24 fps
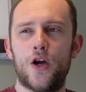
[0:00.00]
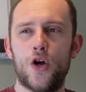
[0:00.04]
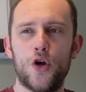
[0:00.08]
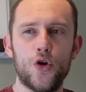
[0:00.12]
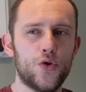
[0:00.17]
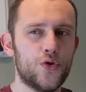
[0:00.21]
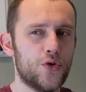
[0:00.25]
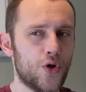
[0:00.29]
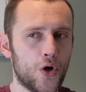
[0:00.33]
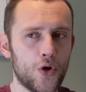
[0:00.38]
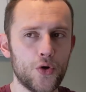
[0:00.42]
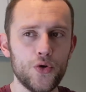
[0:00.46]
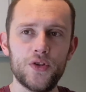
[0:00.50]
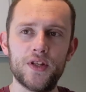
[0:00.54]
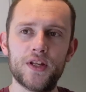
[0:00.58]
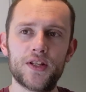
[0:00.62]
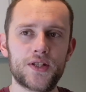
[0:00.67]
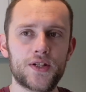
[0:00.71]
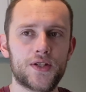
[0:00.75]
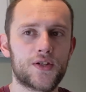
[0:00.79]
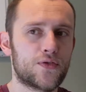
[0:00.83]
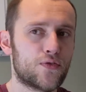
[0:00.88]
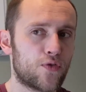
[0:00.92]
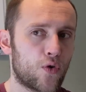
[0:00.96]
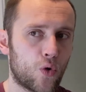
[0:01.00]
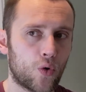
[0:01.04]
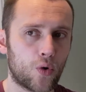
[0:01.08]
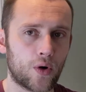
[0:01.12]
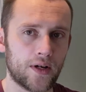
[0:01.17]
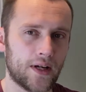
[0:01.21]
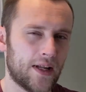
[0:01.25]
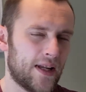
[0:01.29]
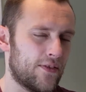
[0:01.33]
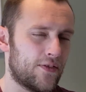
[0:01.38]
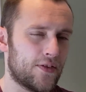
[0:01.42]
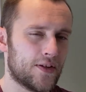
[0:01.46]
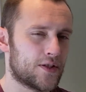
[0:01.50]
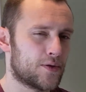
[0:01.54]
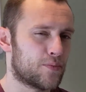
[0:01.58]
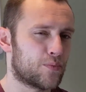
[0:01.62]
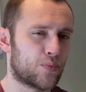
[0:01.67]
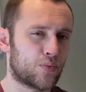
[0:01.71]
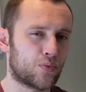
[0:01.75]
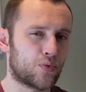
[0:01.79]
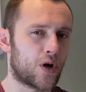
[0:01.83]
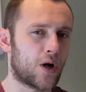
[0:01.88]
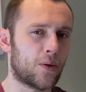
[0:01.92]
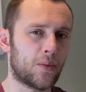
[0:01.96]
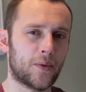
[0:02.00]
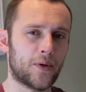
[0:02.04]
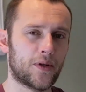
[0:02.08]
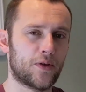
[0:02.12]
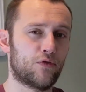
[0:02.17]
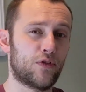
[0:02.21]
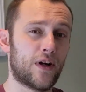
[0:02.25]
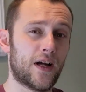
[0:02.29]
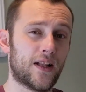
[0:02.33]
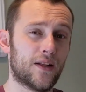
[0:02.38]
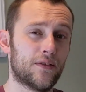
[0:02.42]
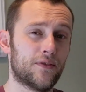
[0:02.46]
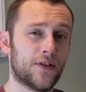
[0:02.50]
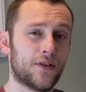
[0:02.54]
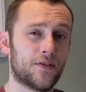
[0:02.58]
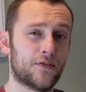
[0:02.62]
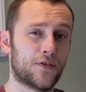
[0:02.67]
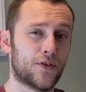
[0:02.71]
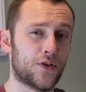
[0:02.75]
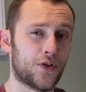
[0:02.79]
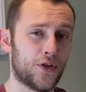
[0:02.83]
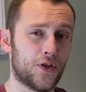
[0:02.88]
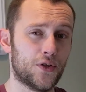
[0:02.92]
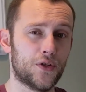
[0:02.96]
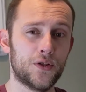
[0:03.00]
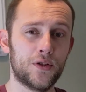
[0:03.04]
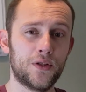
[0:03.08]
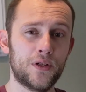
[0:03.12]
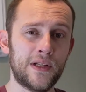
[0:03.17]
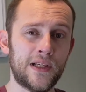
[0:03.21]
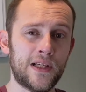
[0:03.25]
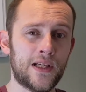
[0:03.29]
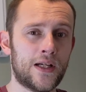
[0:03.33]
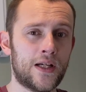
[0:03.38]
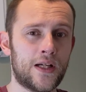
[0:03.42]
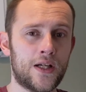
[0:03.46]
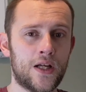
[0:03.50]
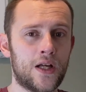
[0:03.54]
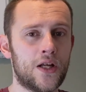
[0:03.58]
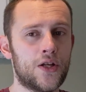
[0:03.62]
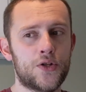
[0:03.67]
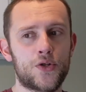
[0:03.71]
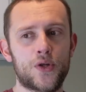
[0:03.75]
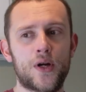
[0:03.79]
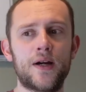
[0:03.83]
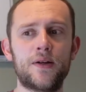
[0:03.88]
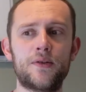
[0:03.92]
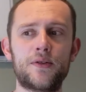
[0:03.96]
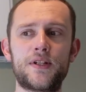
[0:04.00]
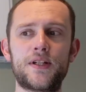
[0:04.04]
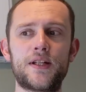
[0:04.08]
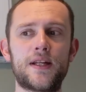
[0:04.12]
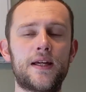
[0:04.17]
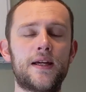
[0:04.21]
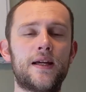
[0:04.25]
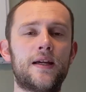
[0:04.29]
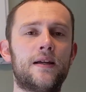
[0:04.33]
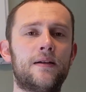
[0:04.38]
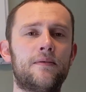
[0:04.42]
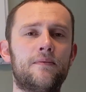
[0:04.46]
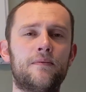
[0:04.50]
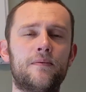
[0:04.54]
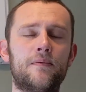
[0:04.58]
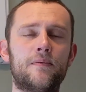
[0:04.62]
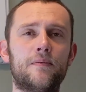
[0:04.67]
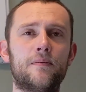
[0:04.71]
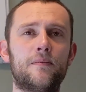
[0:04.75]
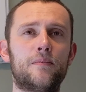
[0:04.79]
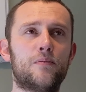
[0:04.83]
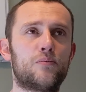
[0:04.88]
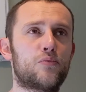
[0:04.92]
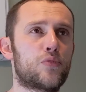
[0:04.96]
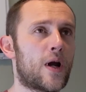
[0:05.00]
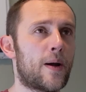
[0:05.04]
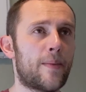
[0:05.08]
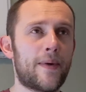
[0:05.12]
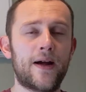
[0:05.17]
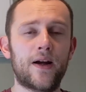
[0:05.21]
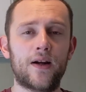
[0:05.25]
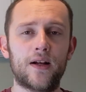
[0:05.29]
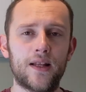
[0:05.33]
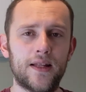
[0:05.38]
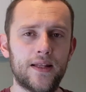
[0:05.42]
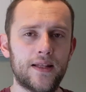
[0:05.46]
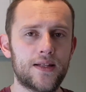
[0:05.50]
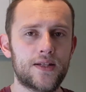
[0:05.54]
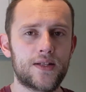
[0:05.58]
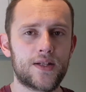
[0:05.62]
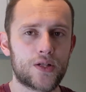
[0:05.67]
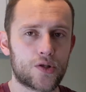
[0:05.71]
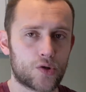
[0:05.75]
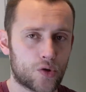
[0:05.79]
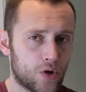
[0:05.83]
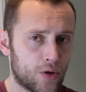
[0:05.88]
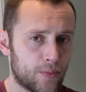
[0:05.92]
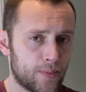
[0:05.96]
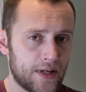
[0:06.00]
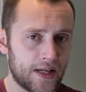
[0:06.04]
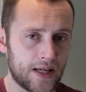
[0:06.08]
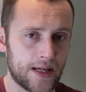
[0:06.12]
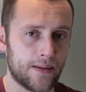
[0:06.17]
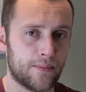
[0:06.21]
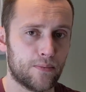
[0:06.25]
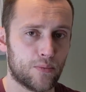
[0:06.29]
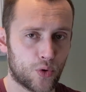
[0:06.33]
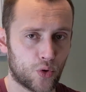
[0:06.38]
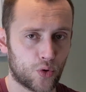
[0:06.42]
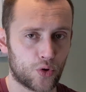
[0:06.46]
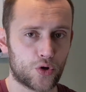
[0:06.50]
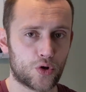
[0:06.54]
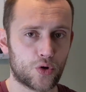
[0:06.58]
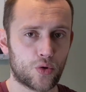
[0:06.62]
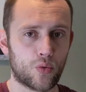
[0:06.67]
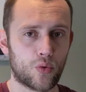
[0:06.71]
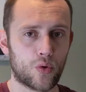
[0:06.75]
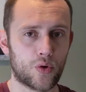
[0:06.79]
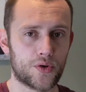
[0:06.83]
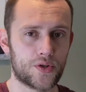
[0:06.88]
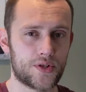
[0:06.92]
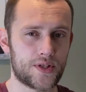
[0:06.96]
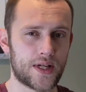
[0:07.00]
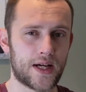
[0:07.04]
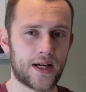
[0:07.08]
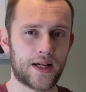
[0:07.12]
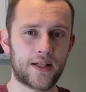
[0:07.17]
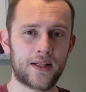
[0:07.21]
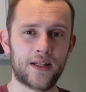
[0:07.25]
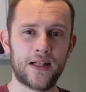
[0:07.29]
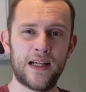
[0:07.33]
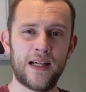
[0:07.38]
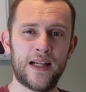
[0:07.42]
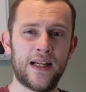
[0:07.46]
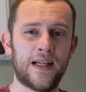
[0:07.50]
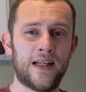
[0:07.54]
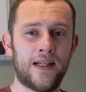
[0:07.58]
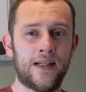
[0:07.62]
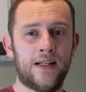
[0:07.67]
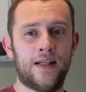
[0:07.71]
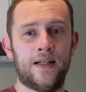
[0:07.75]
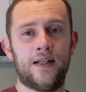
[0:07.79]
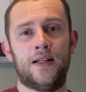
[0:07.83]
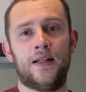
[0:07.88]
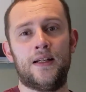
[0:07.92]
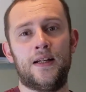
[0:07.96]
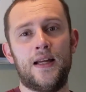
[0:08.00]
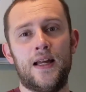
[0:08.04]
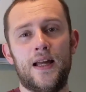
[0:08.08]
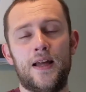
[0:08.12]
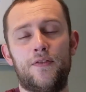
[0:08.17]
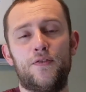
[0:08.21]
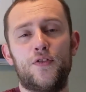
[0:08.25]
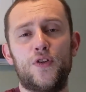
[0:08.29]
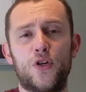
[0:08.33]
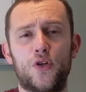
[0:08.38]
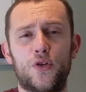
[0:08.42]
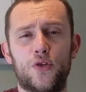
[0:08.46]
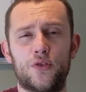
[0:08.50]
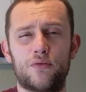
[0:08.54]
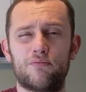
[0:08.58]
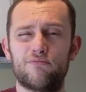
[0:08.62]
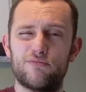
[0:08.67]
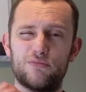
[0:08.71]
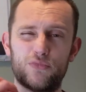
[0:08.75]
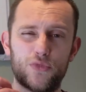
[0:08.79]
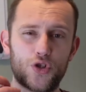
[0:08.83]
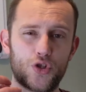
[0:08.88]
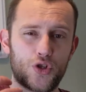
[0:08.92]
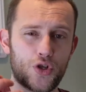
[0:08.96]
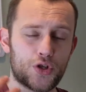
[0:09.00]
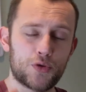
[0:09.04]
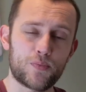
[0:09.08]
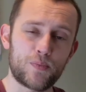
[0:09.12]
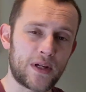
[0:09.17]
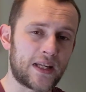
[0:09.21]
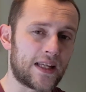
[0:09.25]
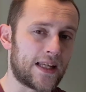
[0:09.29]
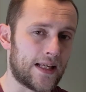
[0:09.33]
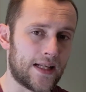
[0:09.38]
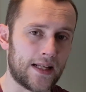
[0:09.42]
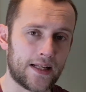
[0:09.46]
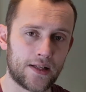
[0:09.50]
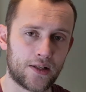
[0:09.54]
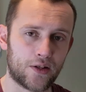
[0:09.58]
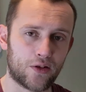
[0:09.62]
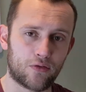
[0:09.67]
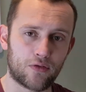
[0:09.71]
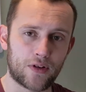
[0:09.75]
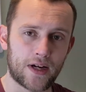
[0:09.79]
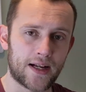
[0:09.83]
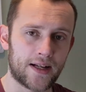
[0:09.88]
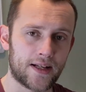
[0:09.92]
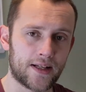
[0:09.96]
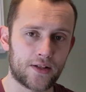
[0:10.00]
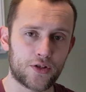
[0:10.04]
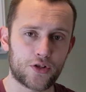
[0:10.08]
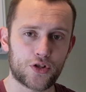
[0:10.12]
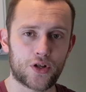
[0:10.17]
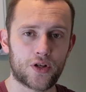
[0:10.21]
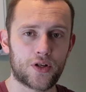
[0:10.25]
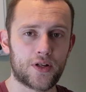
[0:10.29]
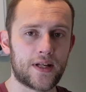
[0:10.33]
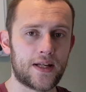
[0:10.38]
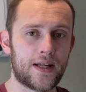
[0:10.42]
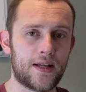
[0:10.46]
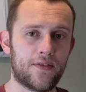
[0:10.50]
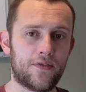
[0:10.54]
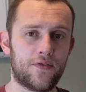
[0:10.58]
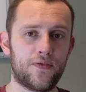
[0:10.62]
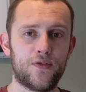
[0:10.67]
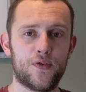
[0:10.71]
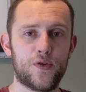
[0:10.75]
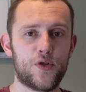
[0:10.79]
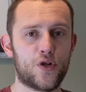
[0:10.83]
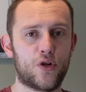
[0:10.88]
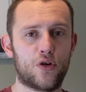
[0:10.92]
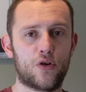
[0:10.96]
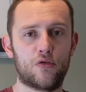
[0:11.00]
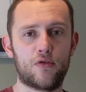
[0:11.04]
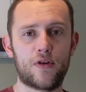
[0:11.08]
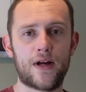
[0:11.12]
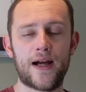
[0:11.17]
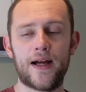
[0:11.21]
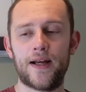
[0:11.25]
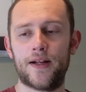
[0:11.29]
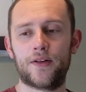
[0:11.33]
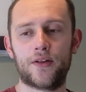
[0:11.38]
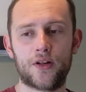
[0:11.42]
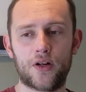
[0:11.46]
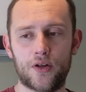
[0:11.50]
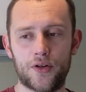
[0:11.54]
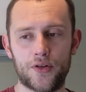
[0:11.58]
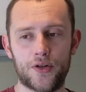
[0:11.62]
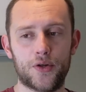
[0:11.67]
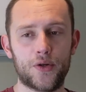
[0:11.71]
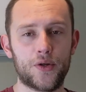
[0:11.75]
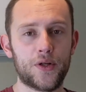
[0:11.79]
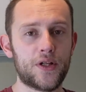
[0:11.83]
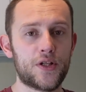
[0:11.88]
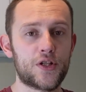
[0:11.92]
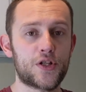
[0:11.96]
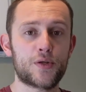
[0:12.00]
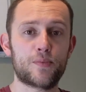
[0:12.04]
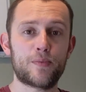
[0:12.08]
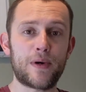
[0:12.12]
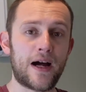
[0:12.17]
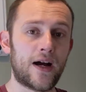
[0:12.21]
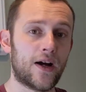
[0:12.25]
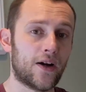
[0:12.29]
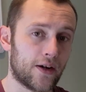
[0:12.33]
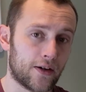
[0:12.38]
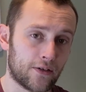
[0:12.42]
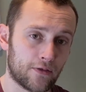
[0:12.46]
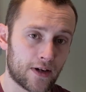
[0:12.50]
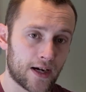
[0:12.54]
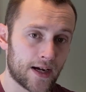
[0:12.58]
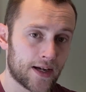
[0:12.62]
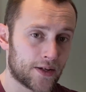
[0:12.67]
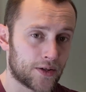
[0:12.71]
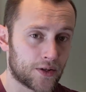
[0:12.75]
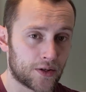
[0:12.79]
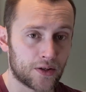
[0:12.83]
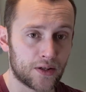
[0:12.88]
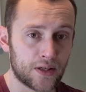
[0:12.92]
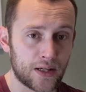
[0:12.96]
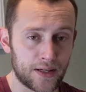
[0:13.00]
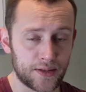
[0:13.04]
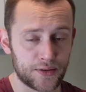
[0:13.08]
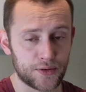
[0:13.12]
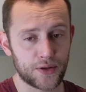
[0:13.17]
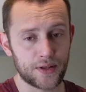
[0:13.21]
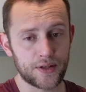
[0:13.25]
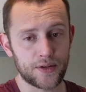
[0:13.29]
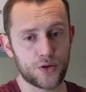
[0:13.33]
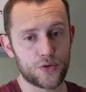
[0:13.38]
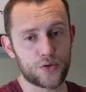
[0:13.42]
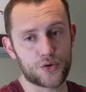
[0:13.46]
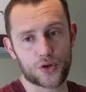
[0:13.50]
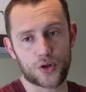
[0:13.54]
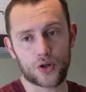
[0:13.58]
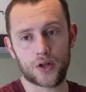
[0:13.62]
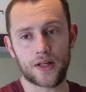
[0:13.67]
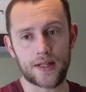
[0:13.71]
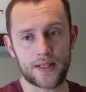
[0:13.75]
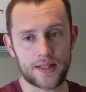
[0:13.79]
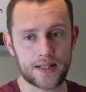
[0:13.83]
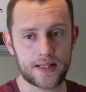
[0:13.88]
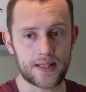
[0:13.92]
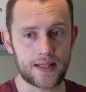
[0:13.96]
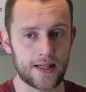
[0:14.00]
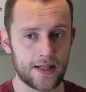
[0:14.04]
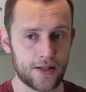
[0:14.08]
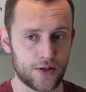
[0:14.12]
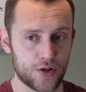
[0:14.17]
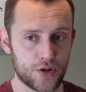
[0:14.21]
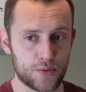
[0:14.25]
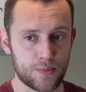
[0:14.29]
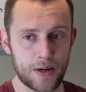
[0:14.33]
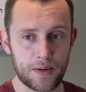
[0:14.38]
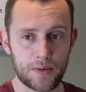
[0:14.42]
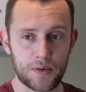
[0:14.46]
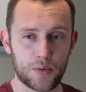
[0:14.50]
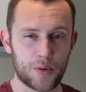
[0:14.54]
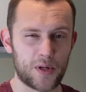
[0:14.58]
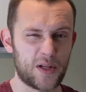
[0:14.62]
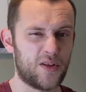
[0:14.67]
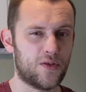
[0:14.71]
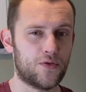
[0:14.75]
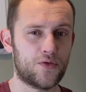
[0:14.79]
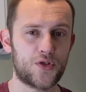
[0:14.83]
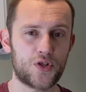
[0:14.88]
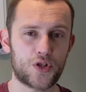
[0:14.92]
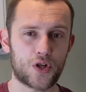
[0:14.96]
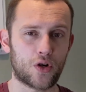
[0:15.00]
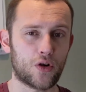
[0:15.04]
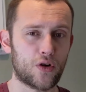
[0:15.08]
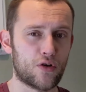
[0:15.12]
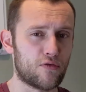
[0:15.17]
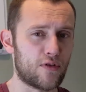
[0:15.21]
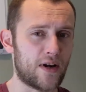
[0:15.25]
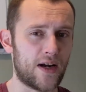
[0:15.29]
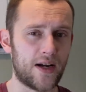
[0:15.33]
who this is for and if it's probably relevant for you. So I would say primarily this is going to be aimed more towards that if you're just beginning your writing journey, if you're a writer or you're an aspiring writer and you're in those early stages, maybe where you've started